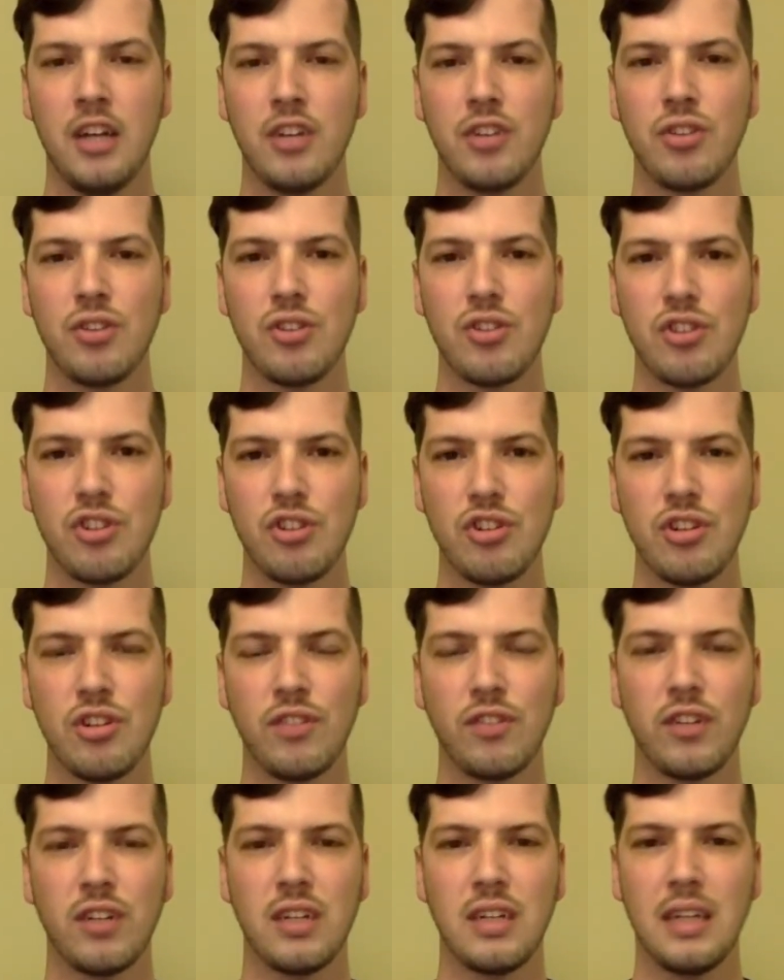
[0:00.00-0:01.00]
So searching
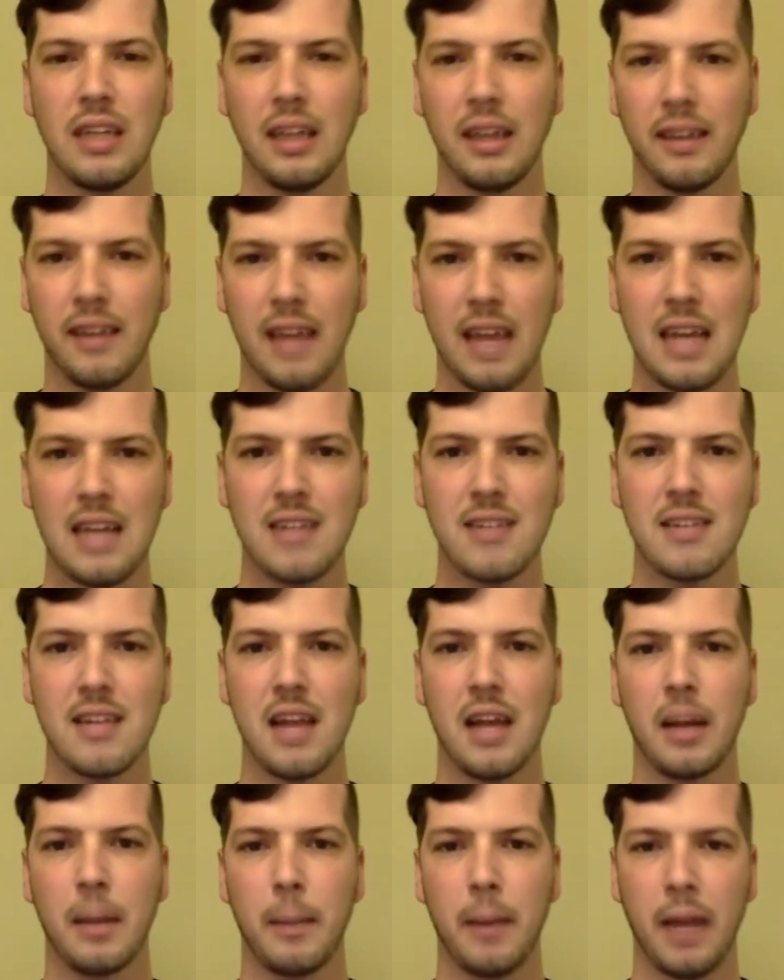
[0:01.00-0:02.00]
for a needle in the
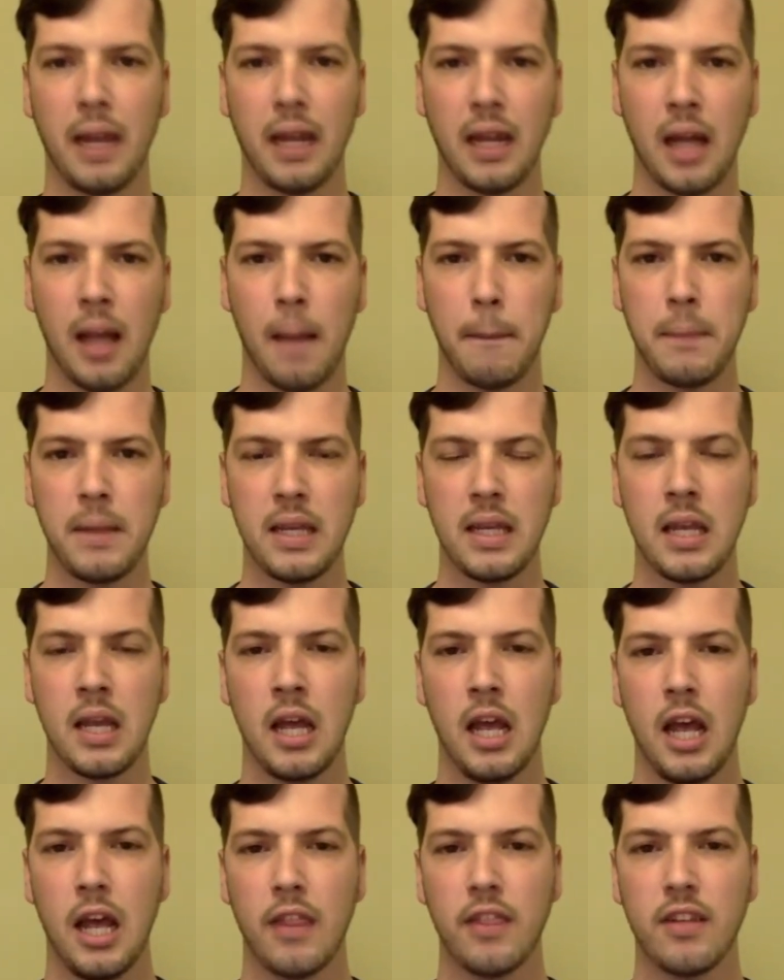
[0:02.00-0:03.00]
haystack might not be
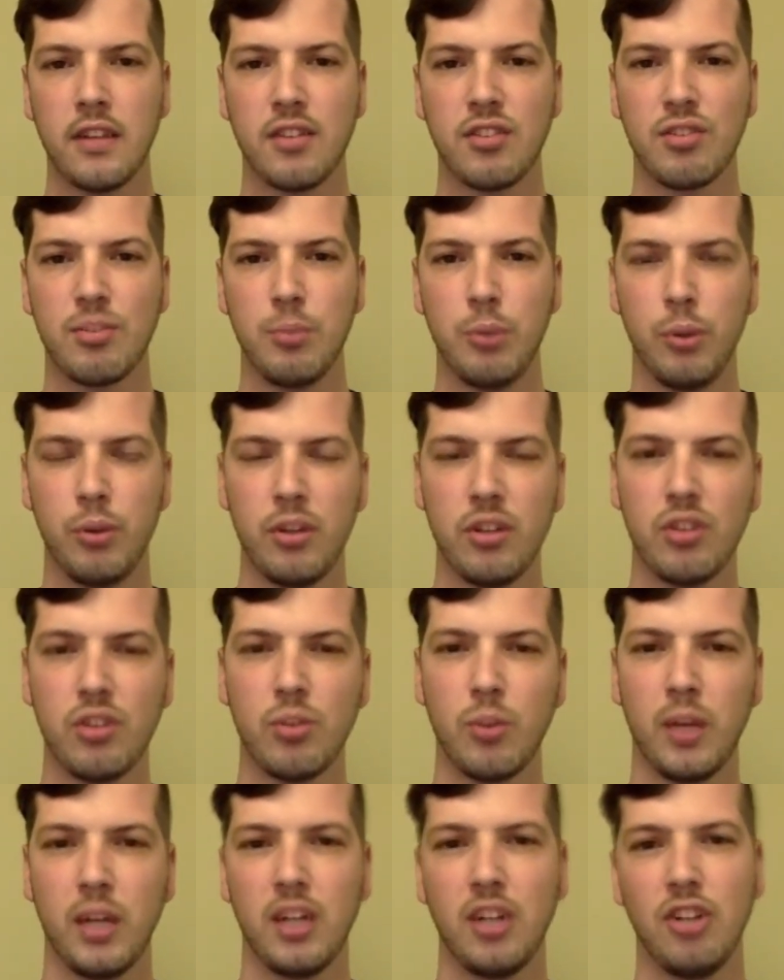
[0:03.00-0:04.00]
the smoothest
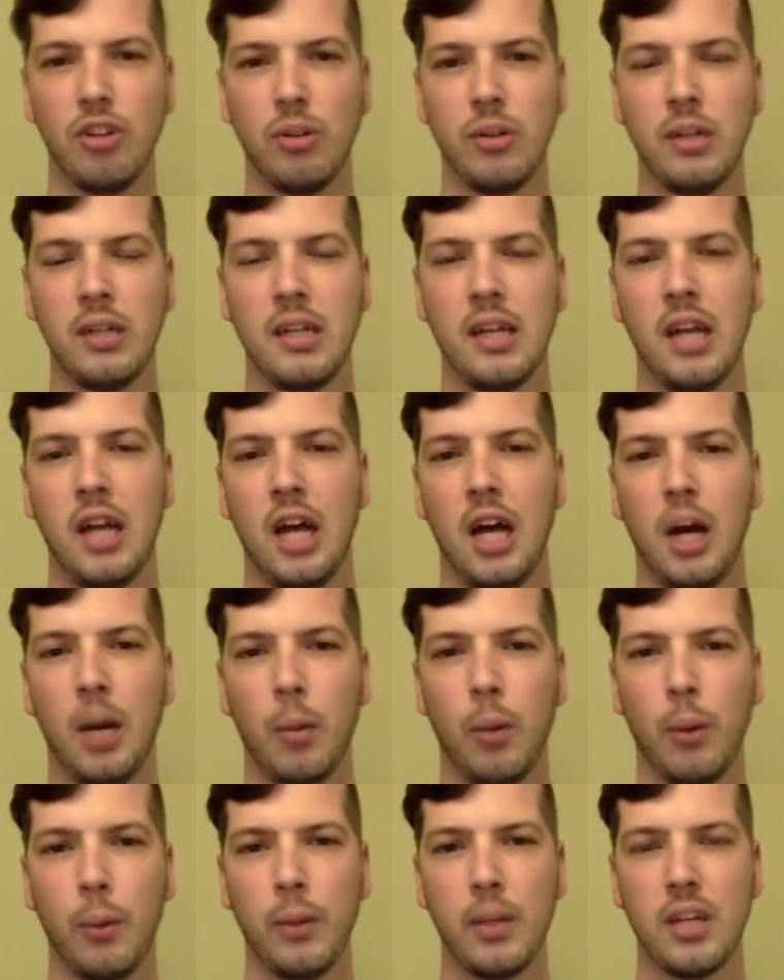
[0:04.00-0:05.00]
way to do it.
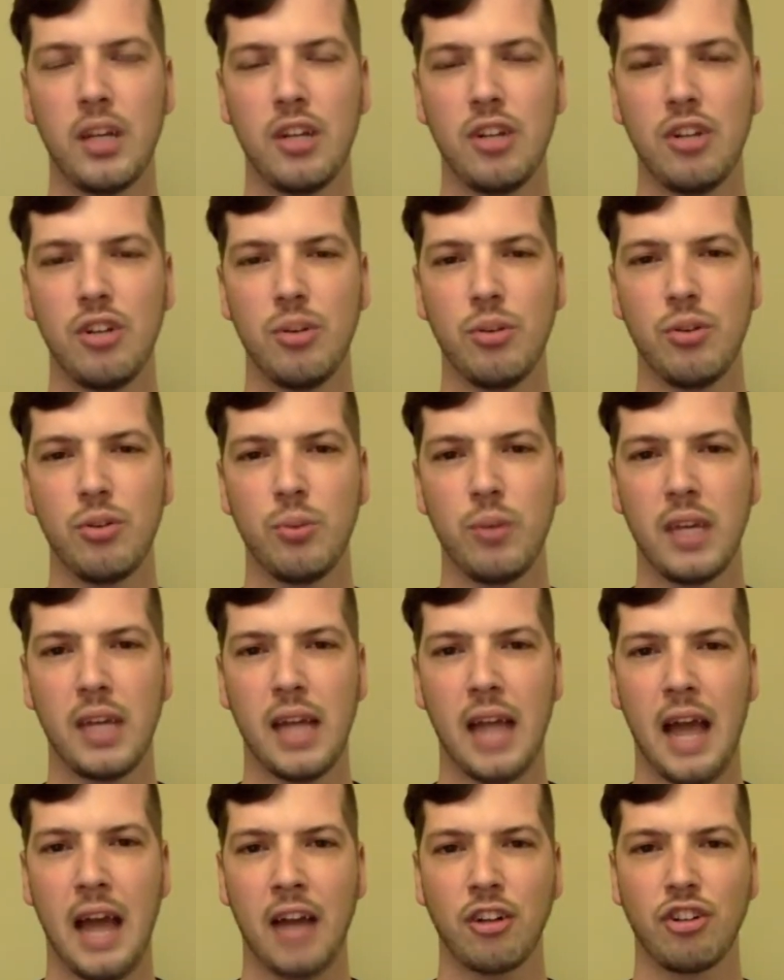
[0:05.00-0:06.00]
What we can do is we
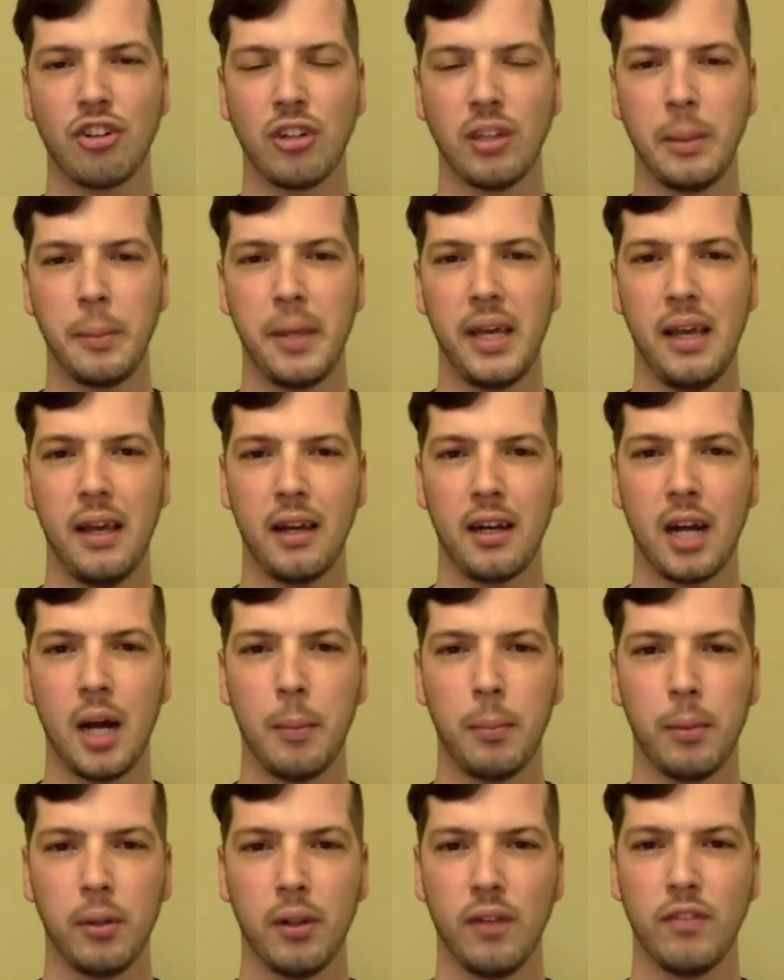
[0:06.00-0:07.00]
can actually pit a
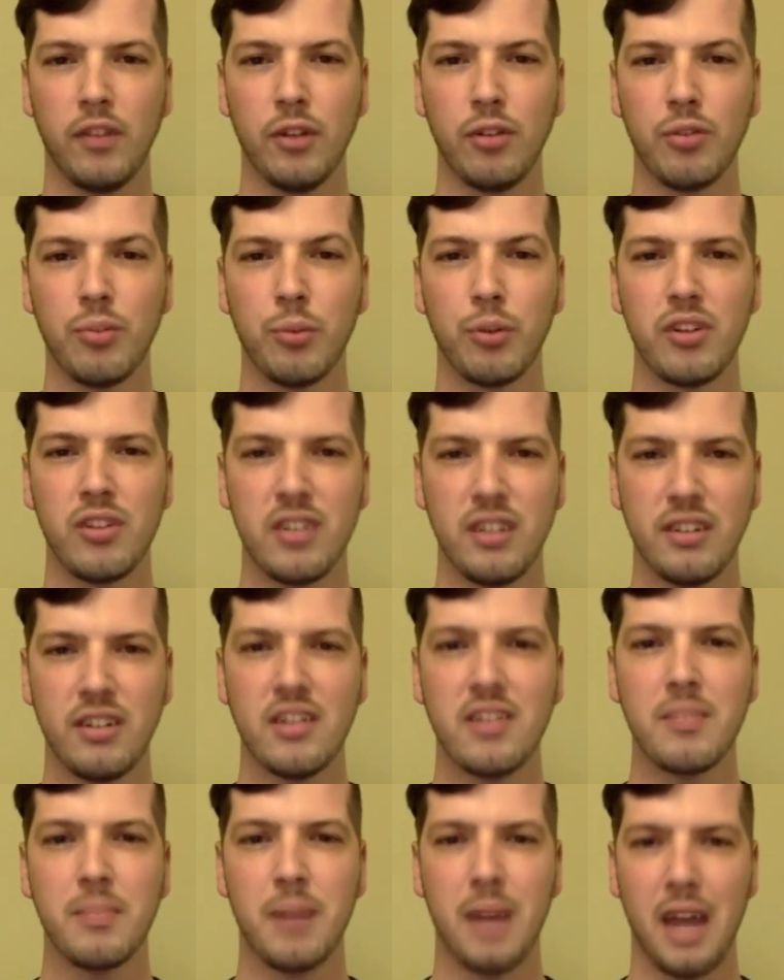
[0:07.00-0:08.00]
couple of those more
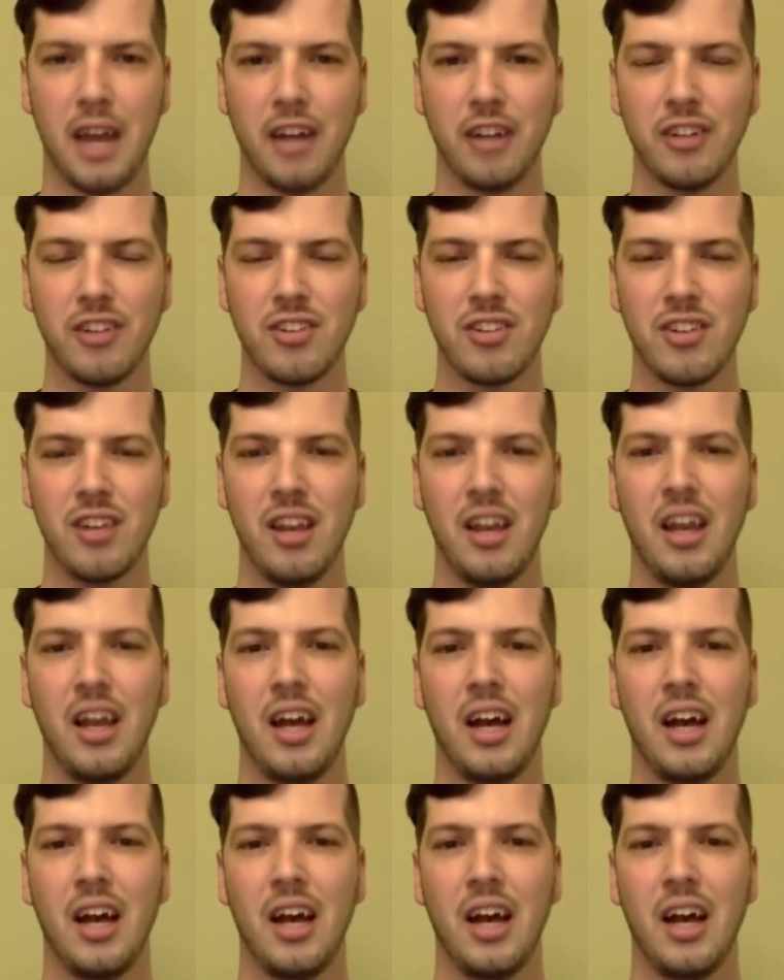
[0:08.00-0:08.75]
serious buyers